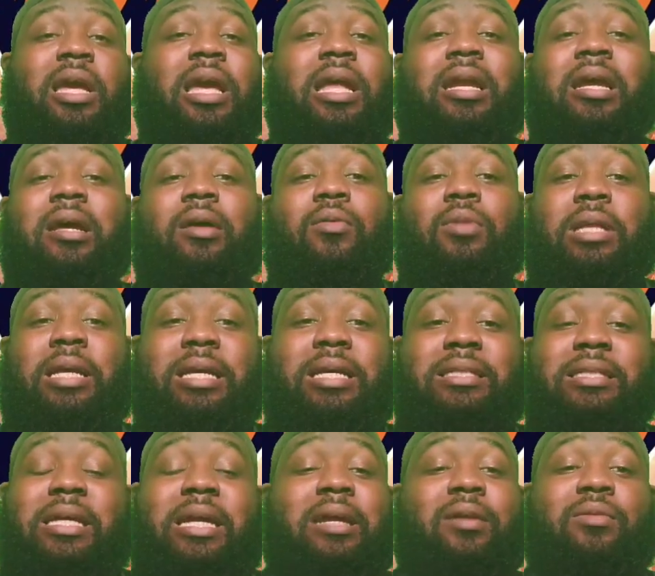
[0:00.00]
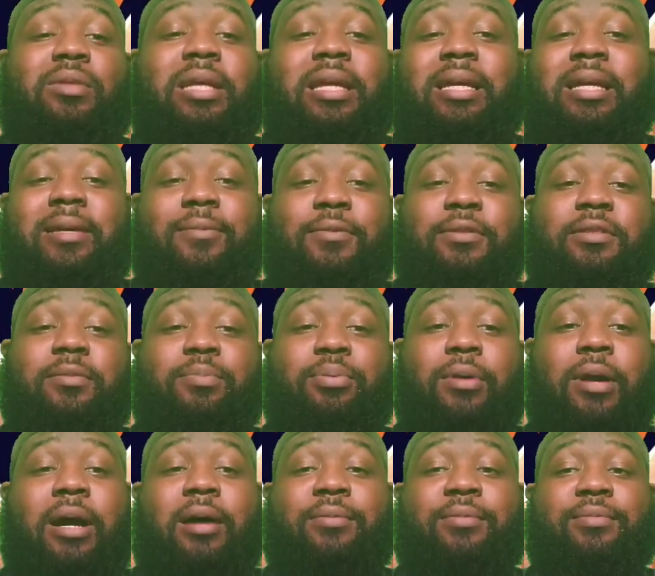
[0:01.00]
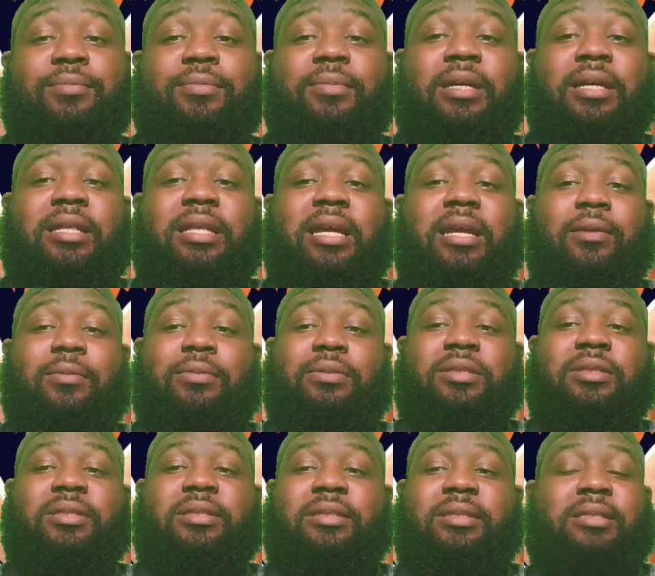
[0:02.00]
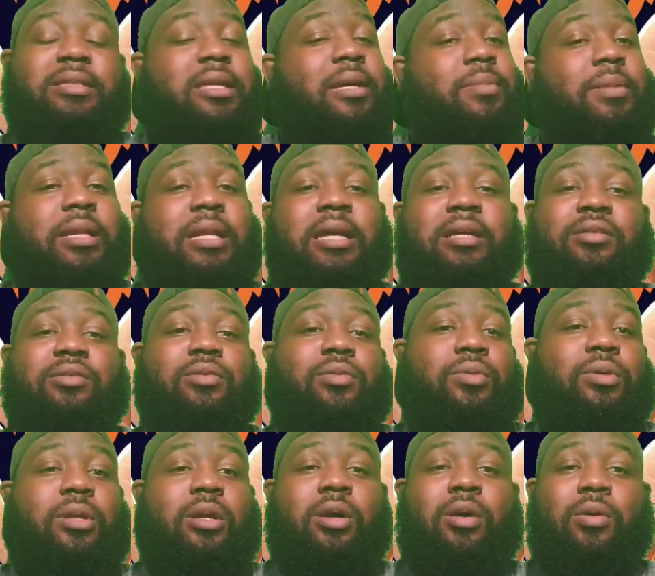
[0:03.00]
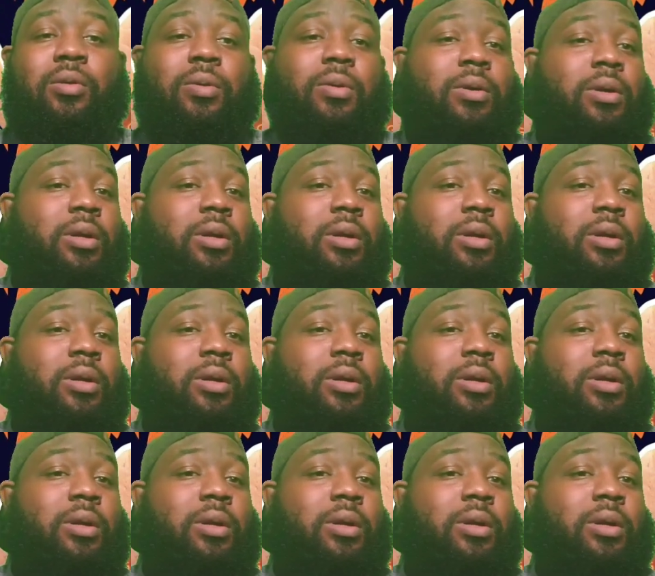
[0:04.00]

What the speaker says: I don't think he was the problem. I think it was something else going on.